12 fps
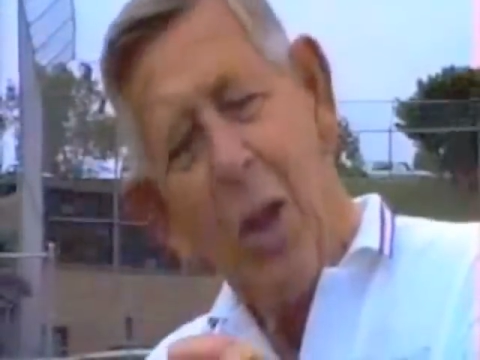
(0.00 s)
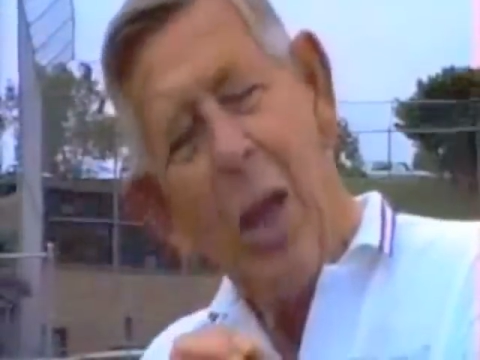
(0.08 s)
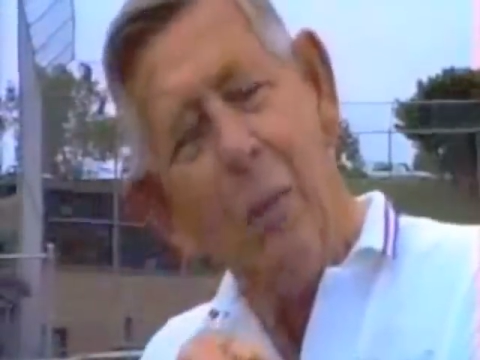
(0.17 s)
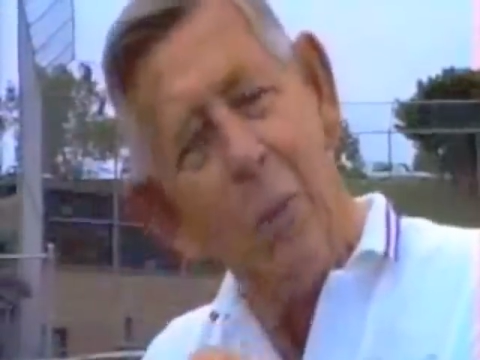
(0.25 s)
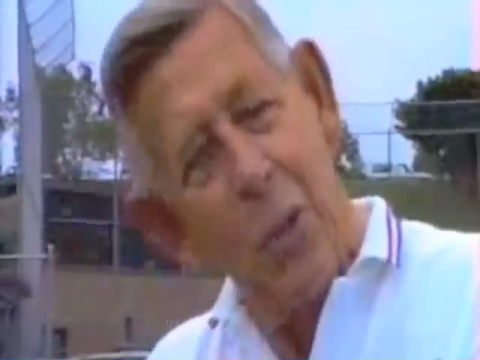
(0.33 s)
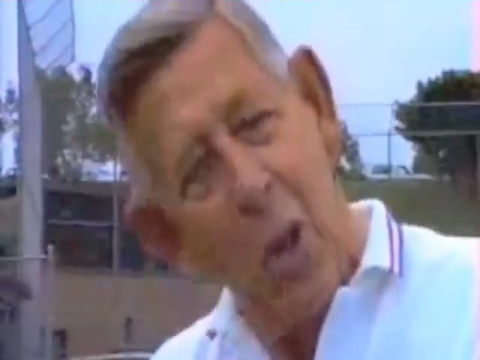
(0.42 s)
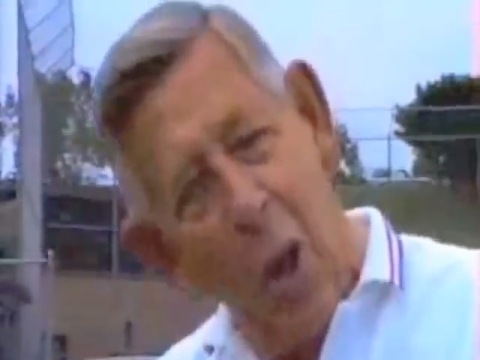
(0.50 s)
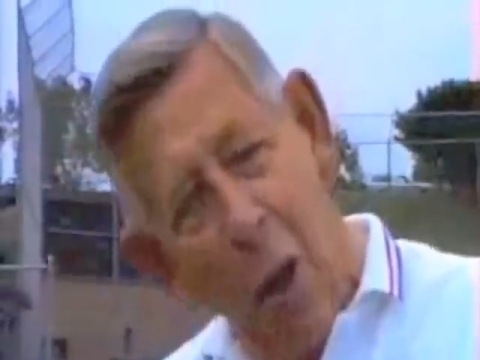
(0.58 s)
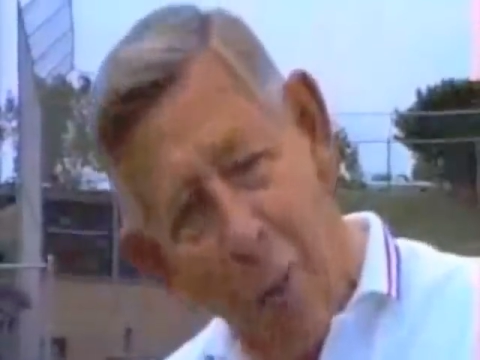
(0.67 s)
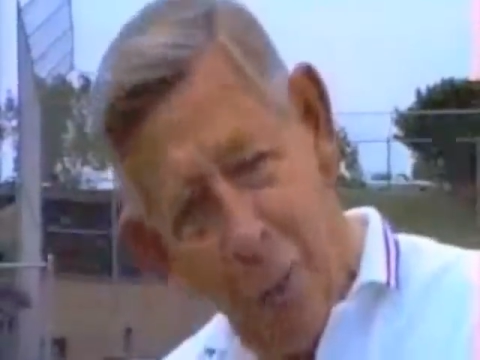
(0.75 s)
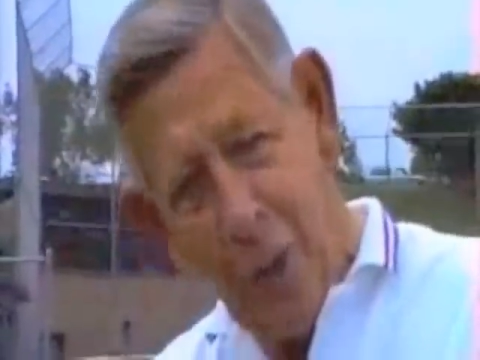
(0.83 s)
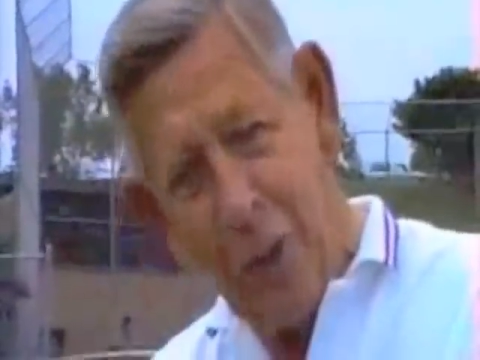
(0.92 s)
He was
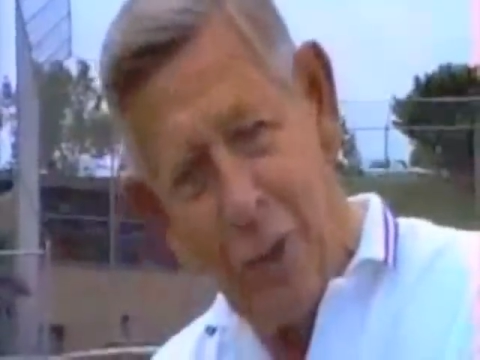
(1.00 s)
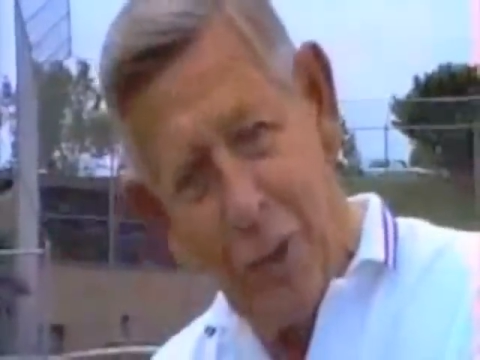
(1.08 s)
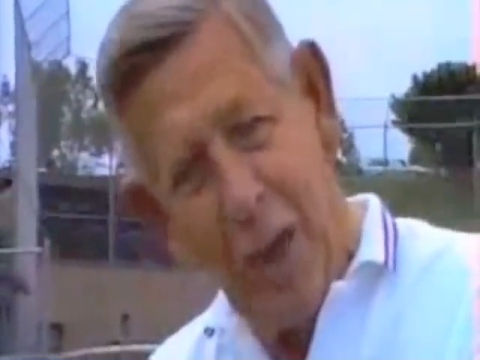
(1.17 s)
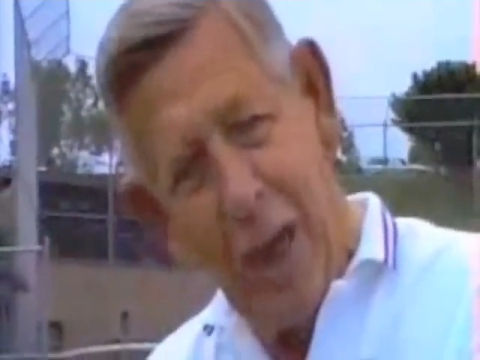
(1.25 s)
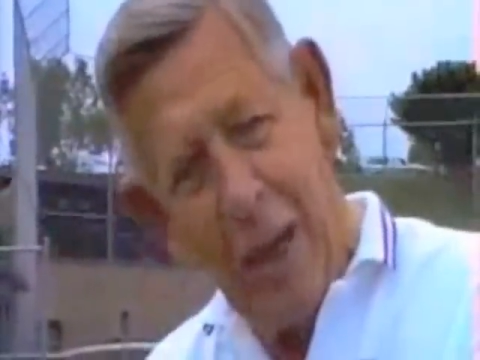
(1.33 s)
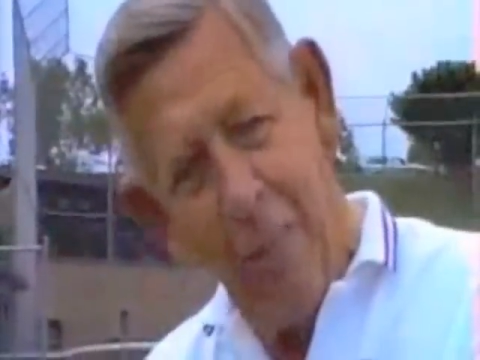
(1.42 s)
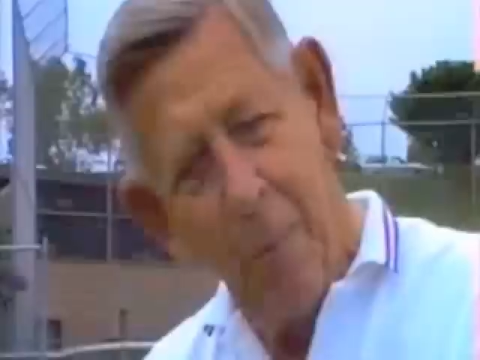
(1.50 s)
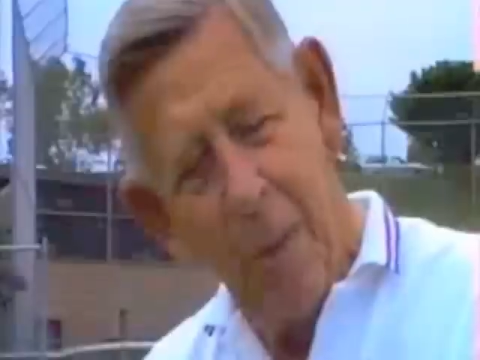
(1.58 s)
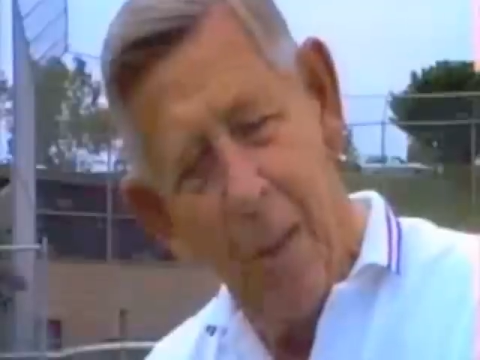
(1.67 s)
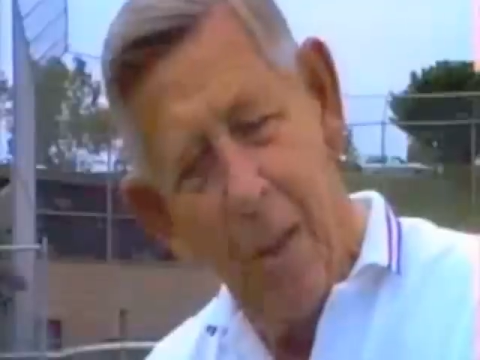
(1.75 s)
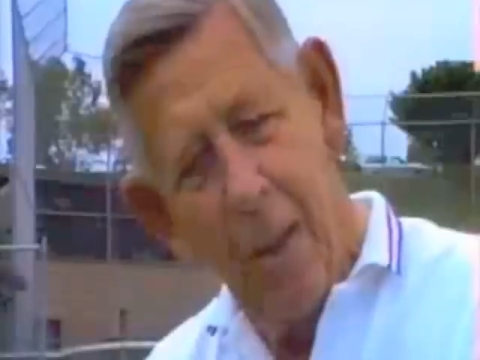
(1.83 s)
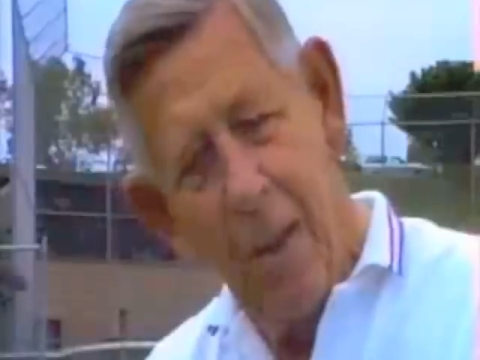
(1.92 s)
off his team.
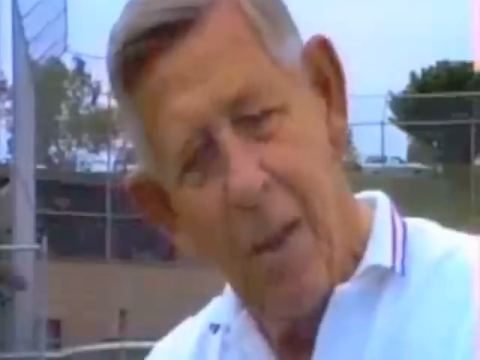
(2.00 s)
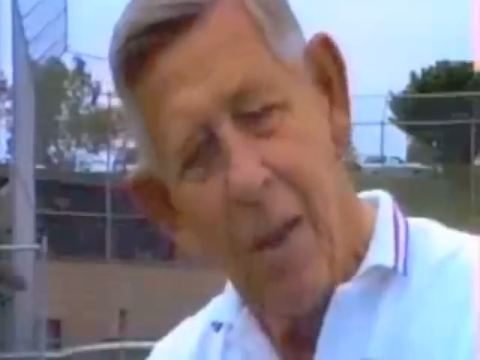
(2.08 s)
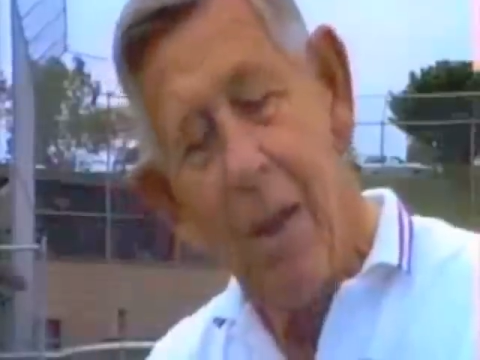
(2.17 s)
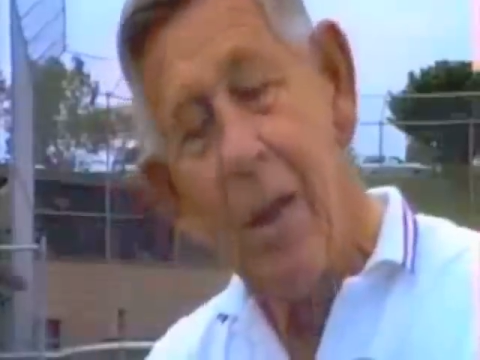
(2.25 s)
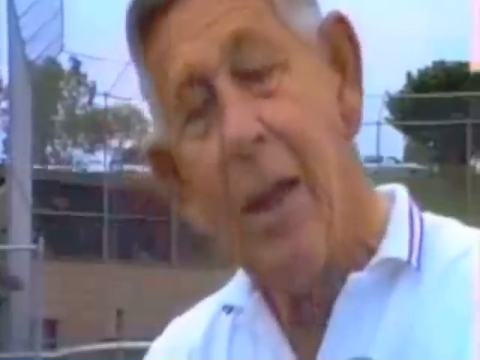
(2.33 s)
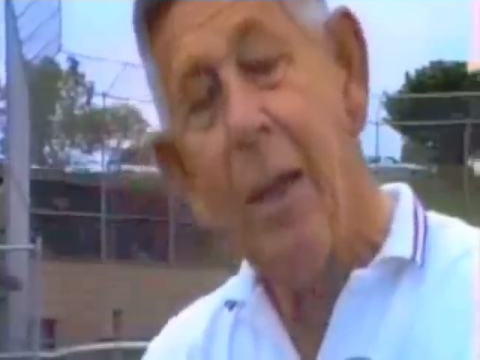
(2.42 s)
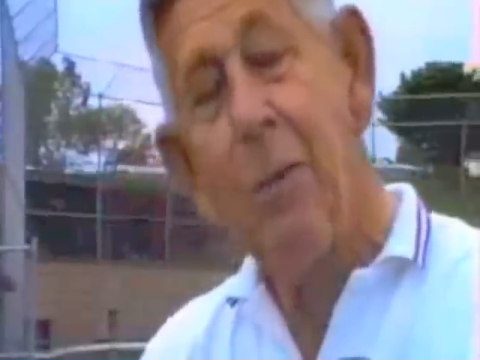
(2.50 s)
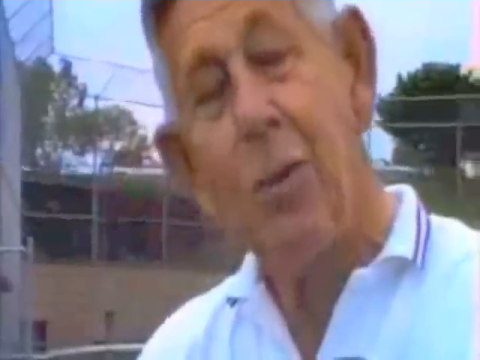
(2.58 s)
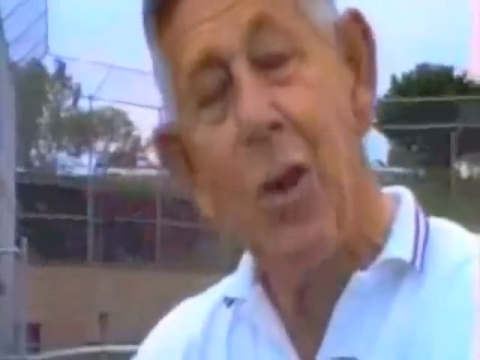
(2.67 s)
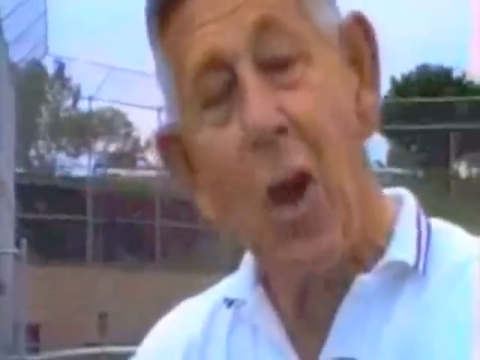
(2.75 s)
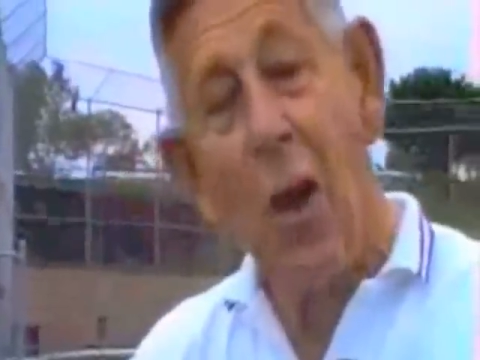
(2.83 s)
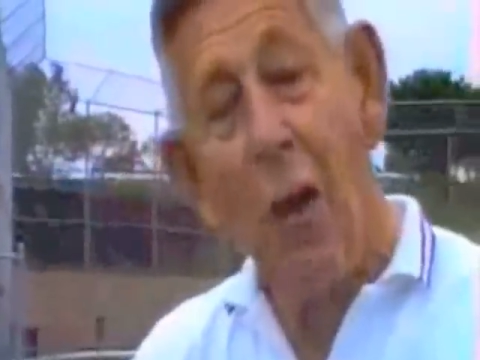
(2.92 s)
He
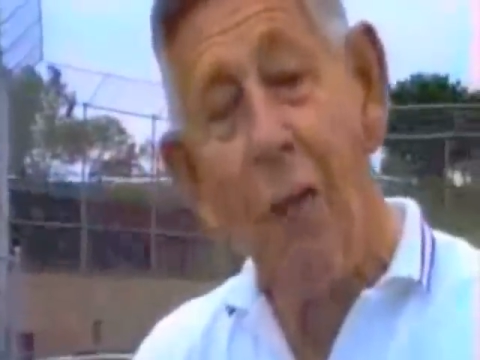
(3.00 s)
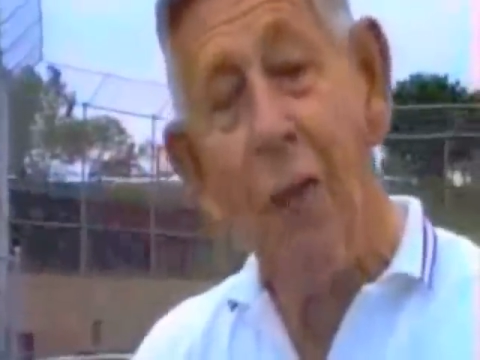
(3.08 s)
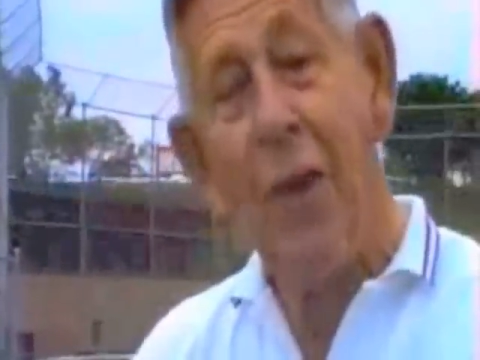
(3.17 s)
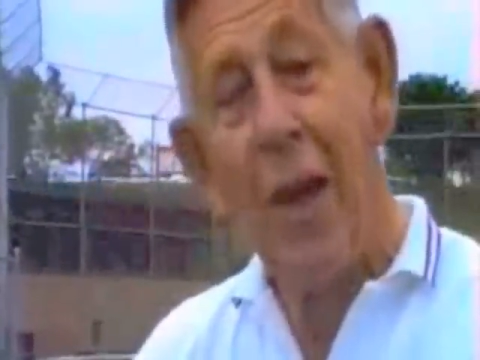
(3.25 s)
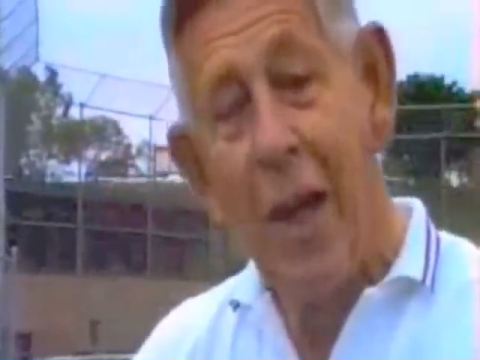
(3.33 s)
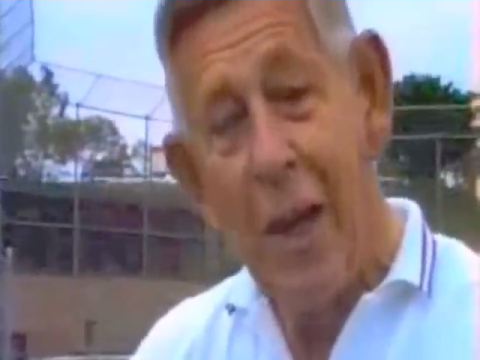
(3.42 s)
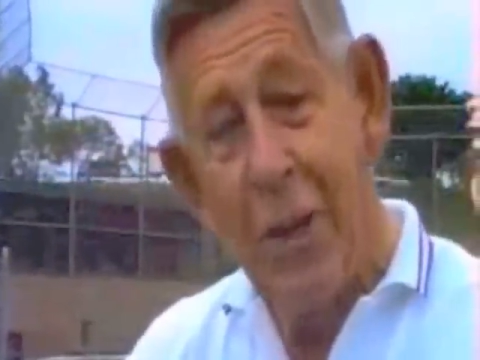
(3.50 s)
was off